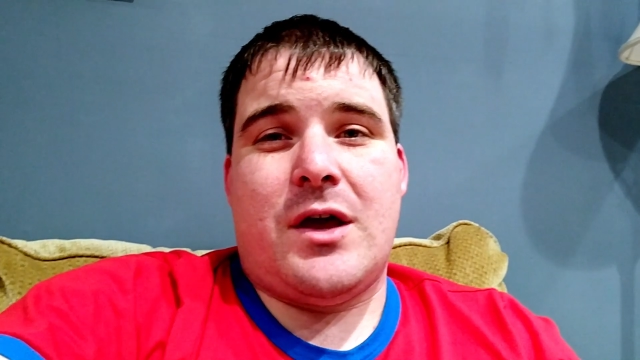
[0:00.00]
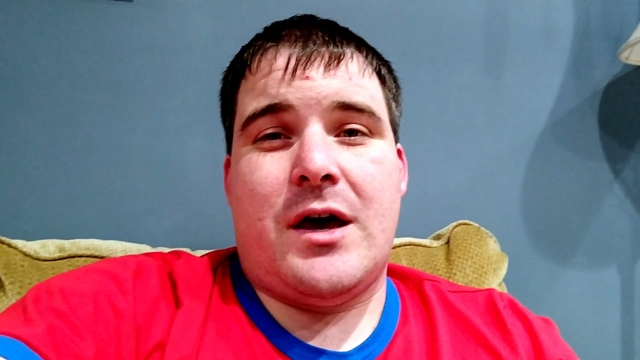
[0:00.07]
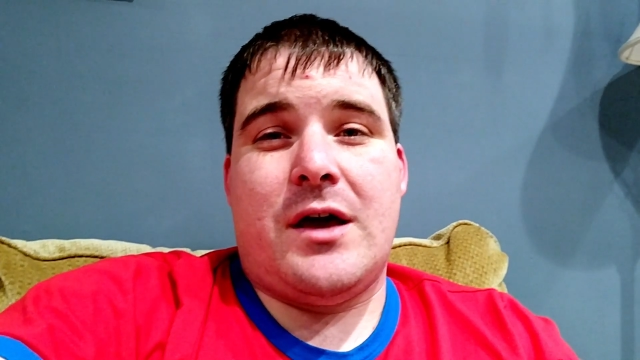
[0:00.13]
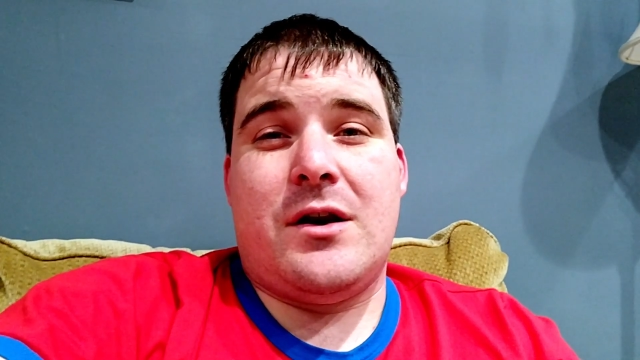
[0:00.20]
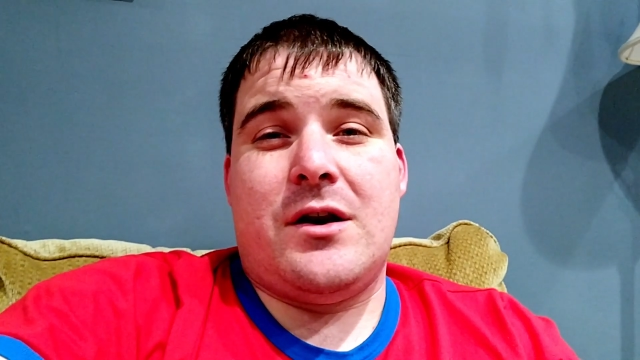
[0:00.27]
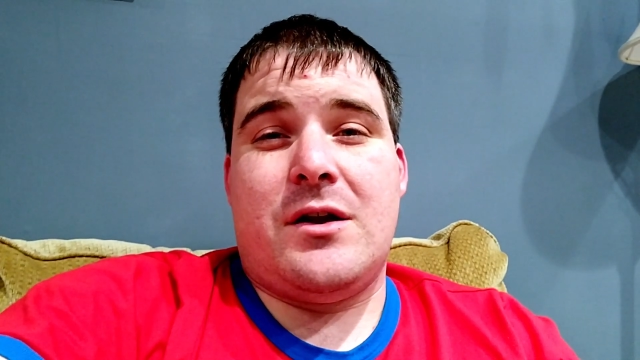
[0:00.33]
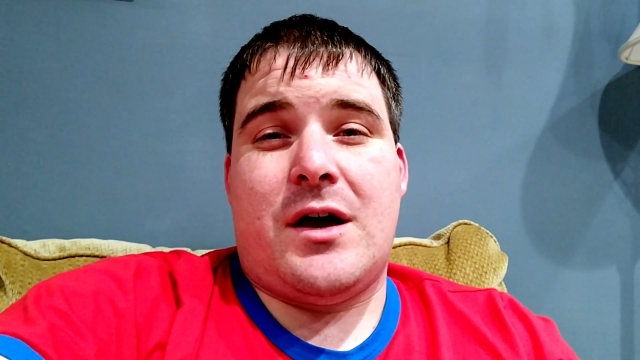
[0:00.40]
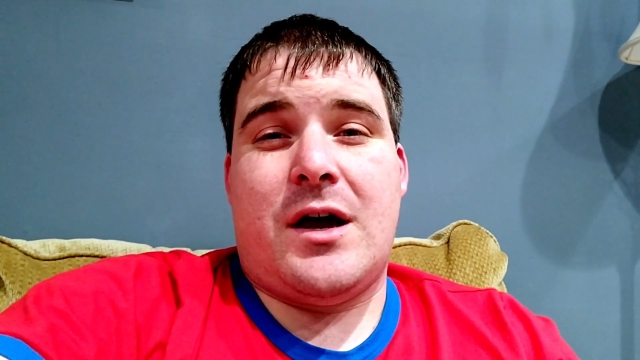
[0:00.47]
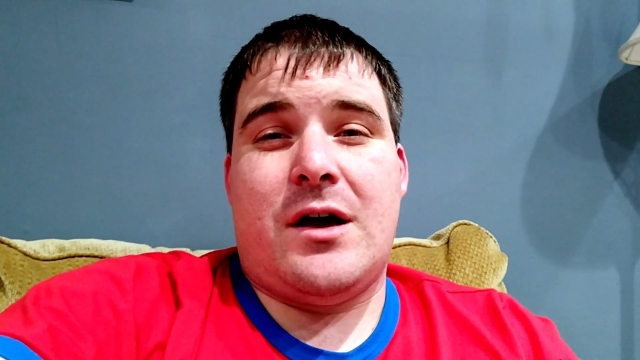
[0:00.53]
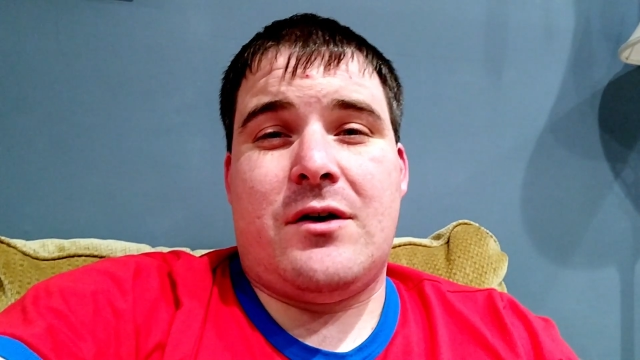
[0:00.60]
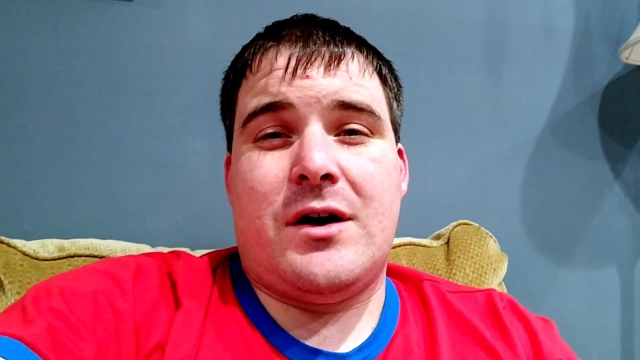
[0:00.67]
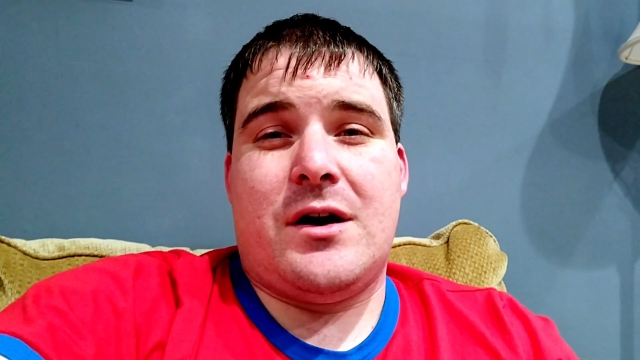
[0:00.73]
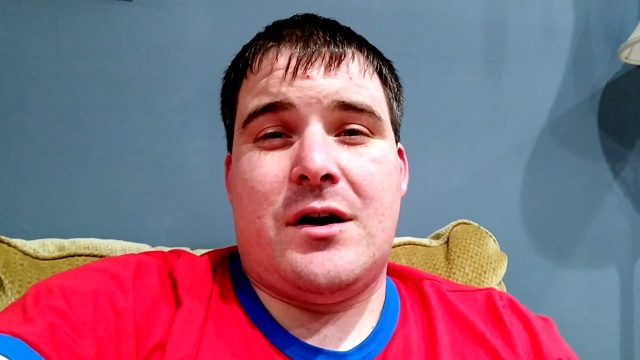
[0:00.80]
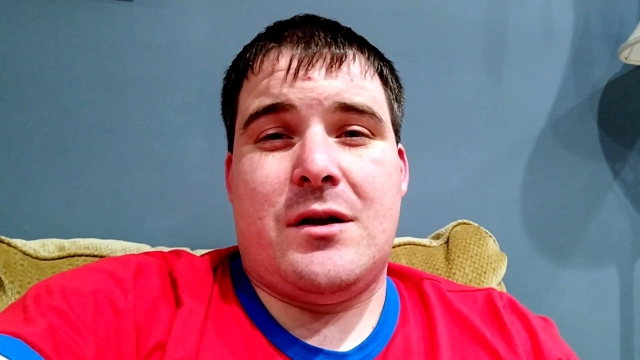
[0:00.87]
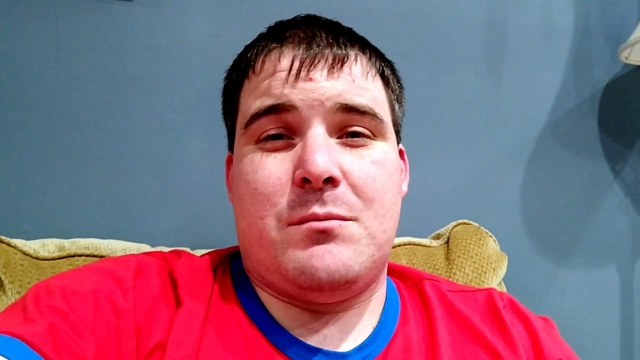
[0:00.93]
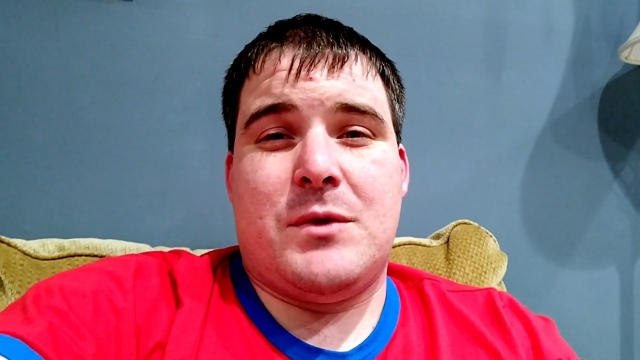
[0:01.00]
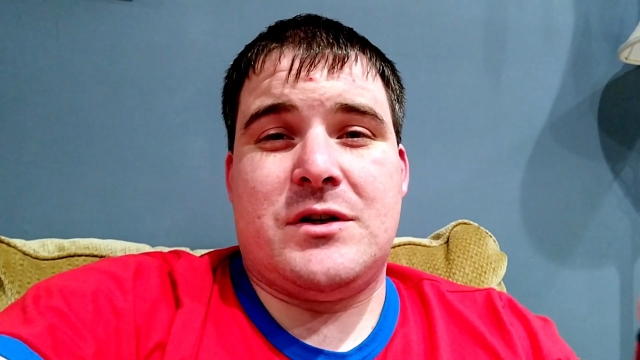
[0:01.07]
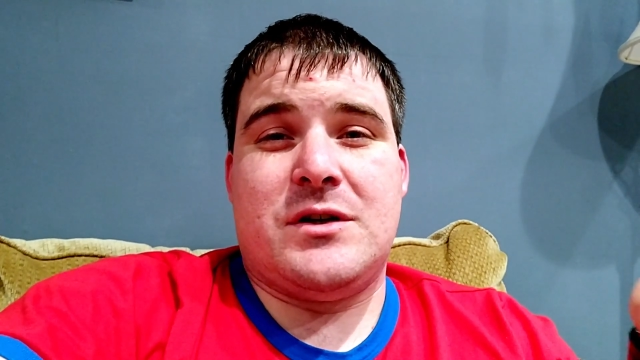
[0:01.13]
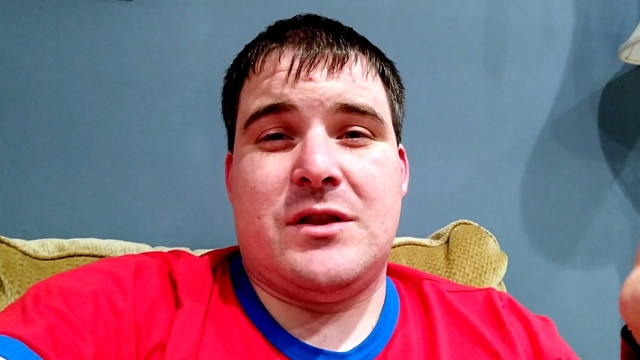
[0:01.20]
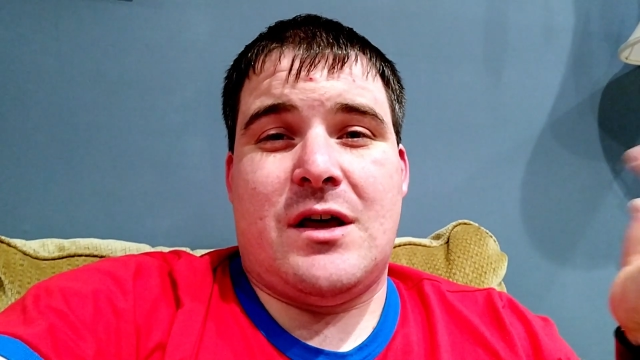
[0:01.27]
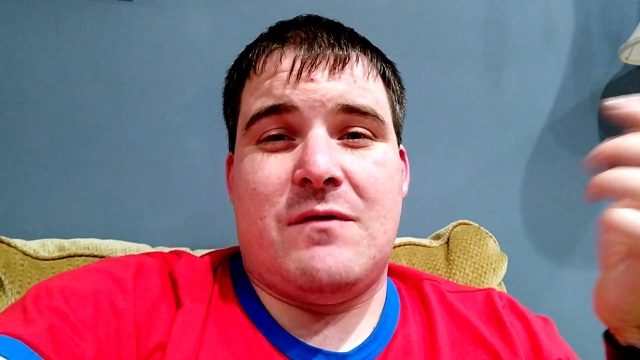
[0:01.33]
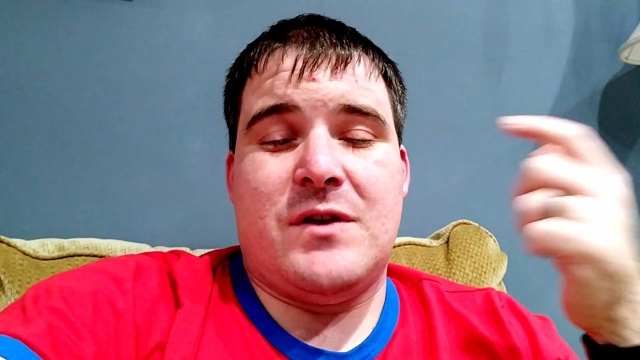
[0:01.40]
highlighted it
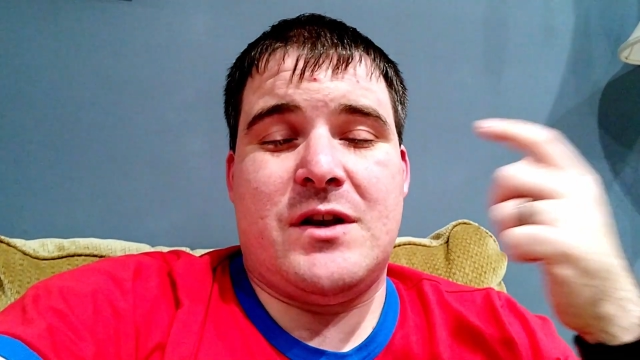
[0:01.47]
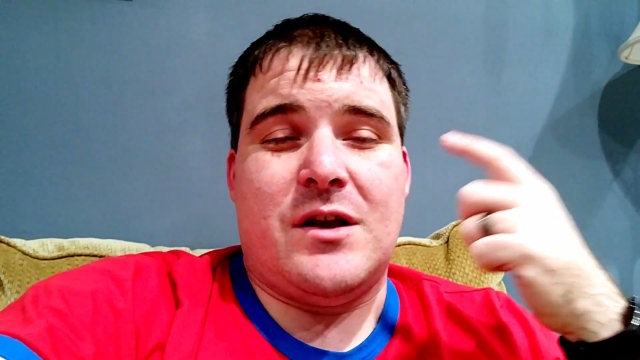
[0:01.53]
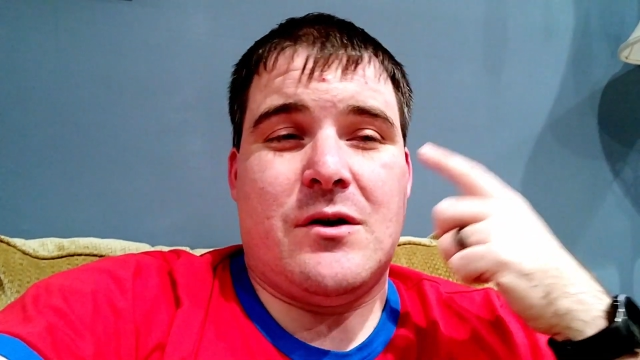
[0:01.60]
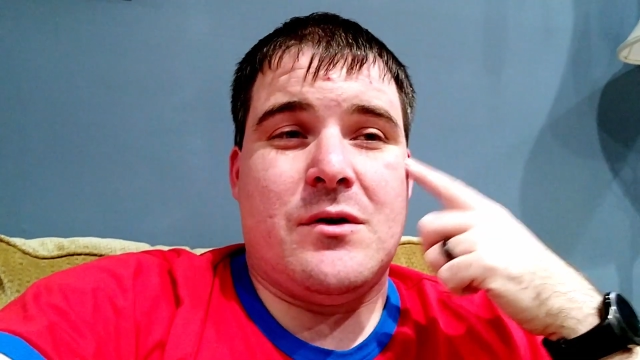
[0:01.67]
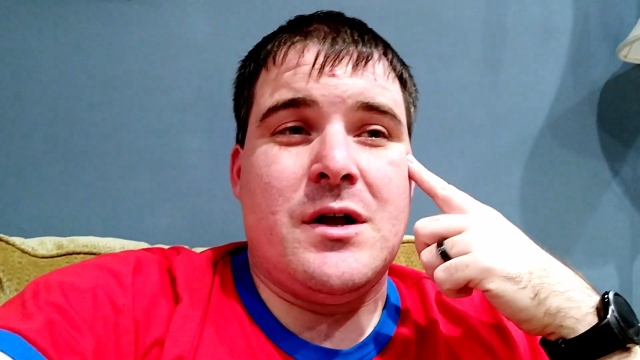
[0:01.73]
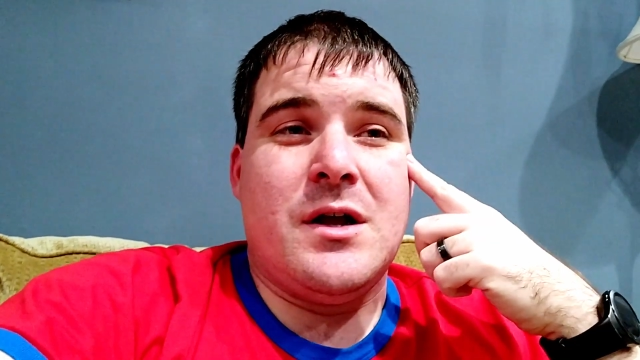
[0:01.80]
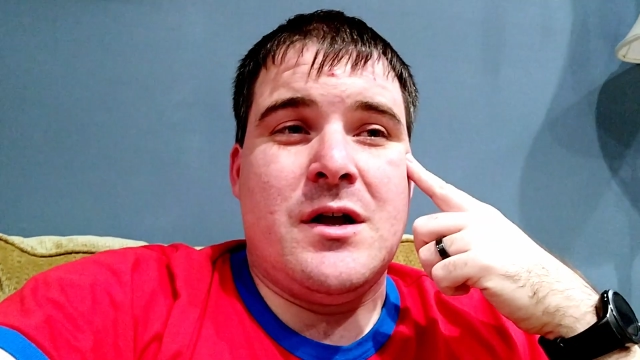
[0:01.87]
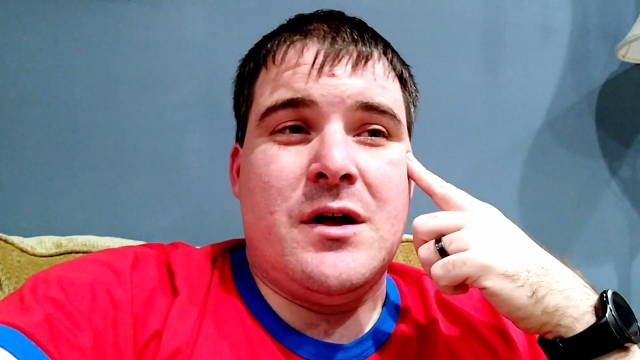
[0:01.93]
much in that video,